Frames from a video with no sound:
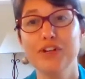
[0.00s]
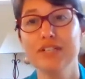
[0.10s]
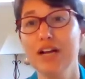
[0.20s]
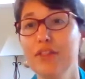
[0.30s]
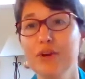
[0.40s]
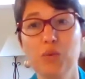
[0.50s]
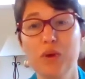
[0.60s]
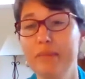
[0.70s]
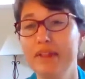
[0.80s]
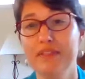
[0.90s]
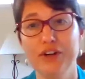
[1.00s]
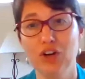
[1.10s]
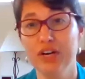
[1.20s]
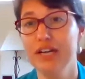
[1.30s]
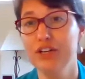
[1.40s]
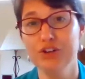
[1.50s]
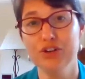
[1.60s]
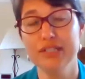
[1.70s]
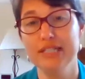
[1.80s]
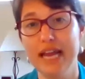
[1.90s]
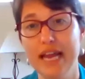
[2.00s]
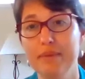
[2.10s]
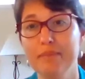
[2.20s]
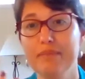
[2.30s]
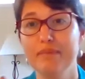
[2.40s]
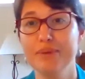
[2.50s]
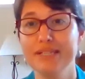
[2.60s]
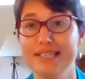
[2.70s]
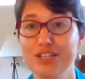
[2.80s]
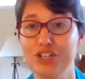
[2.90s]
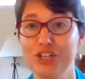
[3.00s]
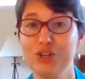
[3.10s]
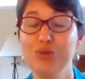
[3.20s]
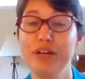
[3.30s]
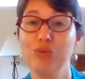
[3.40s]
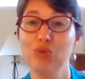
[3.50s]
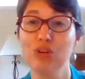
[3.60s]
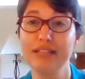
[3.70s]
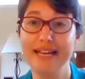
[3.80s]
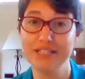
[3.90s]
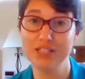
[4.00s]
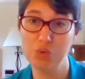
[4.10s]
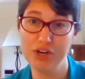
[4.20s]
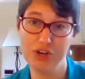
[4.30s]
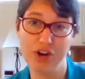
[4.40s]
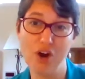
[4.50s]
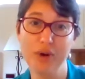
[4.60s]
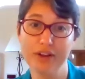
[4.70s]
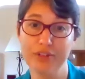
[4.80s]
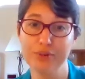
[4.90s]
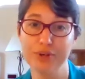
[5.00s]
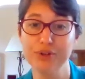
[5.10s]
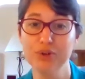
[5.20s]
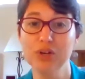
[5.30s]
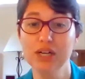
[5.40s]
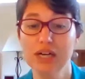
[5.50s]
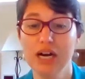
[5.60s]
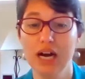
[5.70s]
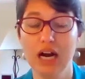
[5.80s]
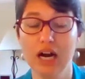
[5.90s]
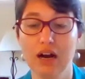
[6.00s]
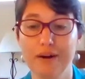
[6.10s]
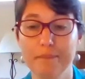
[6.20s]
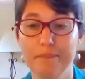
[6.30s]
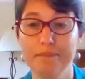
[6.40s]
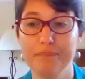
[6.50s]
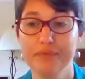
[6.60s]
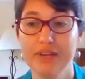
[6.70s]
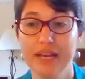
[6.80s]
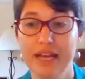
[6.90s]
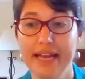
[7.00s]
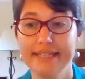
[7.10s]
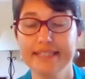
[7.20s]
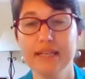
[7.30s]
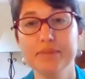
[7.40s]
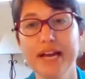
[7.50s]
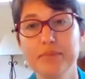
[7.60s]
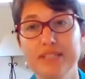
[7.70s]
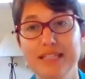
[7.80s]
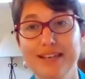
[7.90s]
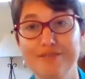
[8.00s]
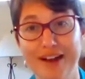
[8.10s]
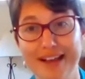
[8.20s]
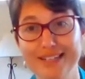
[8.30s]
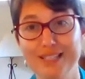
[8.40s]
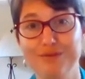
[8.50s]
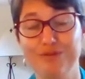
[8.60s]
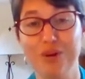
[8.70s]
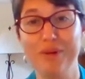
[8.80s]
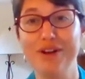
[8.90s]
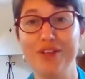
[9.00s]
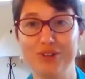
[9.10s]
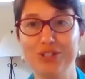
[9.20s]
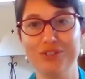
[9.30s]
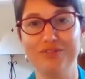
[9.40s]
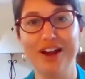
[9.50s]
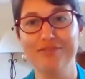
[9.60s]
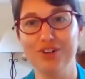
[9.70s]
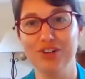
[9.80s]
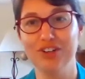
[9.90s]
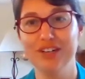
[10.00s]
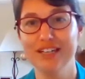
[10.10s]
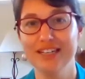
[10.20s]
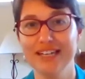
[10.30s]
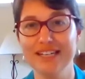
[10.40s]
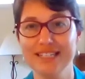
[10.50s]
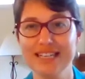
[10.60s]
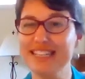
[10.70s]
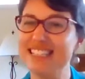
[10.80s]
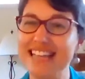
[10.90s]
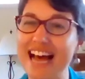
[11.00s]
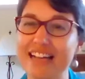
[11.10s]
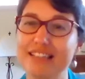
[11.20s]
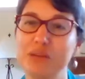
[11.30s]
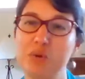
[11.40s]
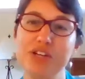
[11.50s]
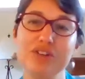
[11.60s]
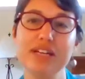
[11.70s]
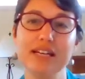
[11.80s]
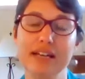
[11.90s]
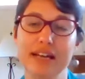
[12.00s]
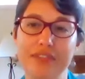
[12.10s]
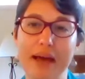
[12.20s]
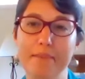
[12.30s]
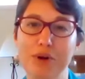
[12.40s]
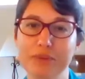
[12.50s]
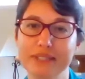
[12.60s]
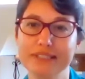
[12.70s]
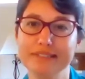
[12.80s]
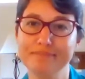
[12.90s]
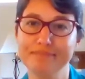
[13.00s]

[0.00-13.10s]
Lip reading: there's other women that are in your same position who can relate to what you're going through. And sometimes the advice from another survivor is exactly what you needed at that moment.